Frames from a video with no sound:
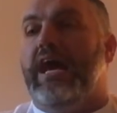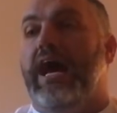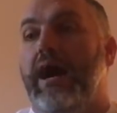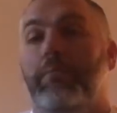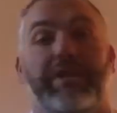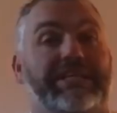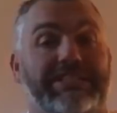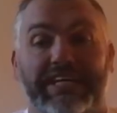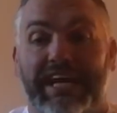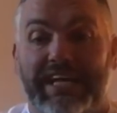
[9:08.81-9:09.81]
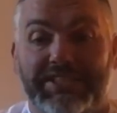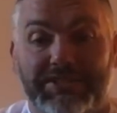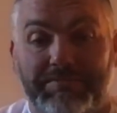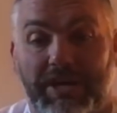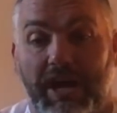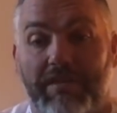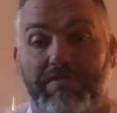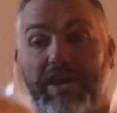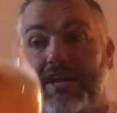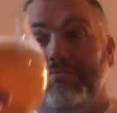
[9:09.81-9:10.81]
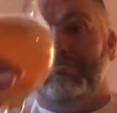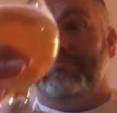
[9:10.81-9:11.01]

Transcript: Uh, but that's it, guys. I've got